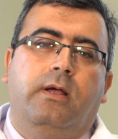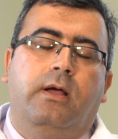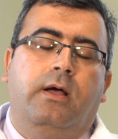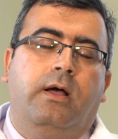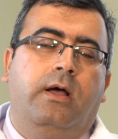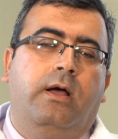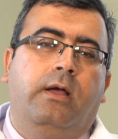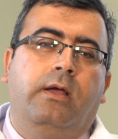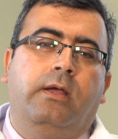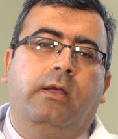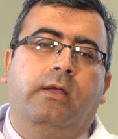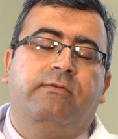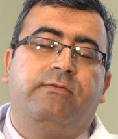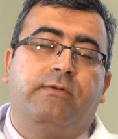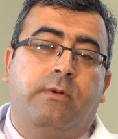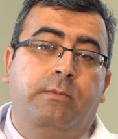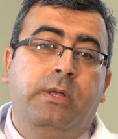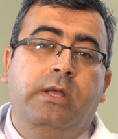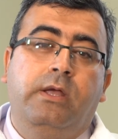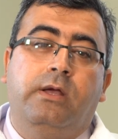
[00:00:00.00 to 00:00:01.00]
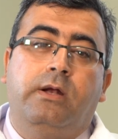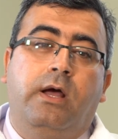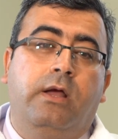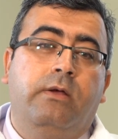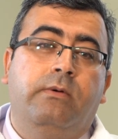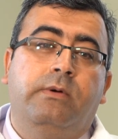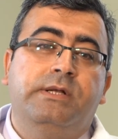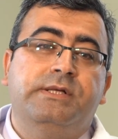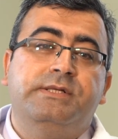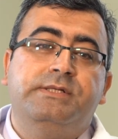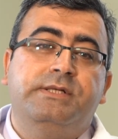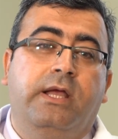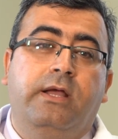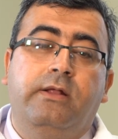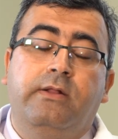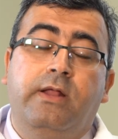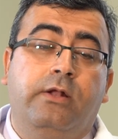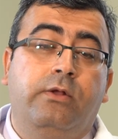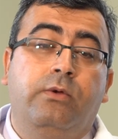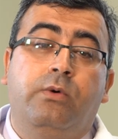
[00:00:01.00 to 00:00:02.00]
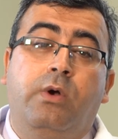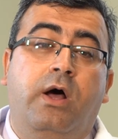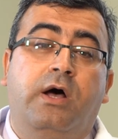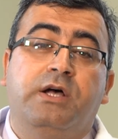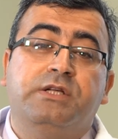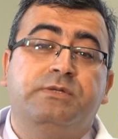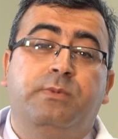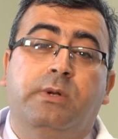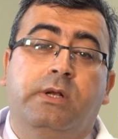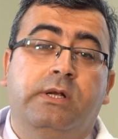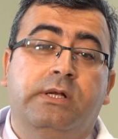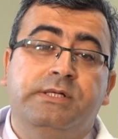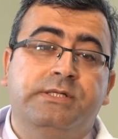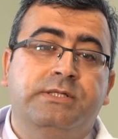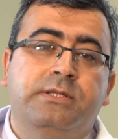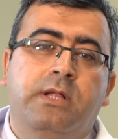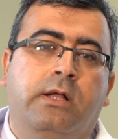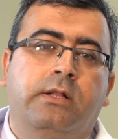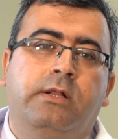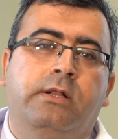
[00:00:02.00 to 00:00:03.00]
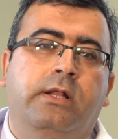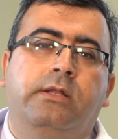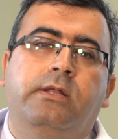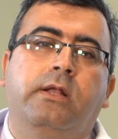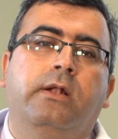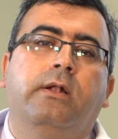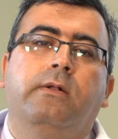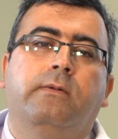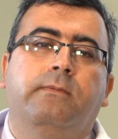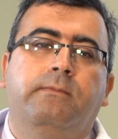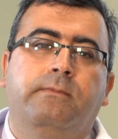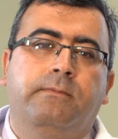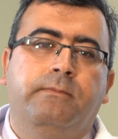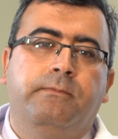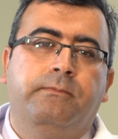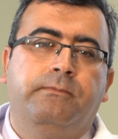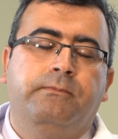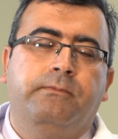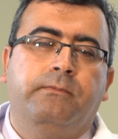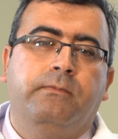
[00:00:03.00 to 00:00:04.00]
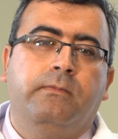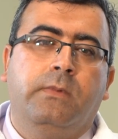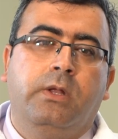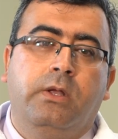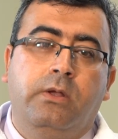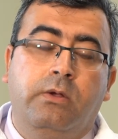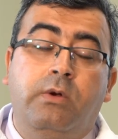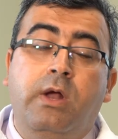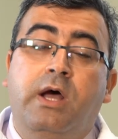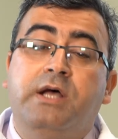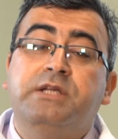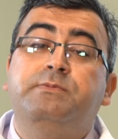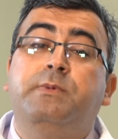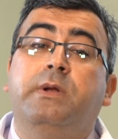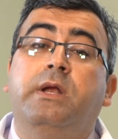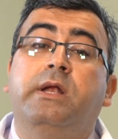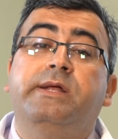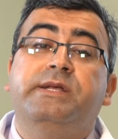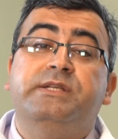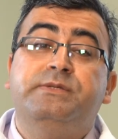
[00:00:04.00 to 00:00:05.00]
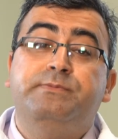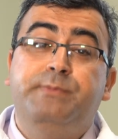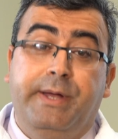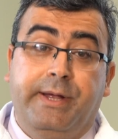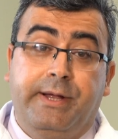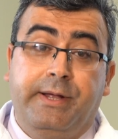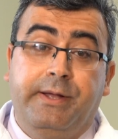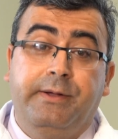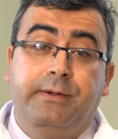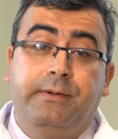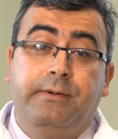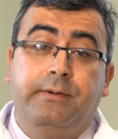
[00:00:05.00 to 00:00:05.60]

I, from here, I want to say that your hospital is not little. Your hospital is big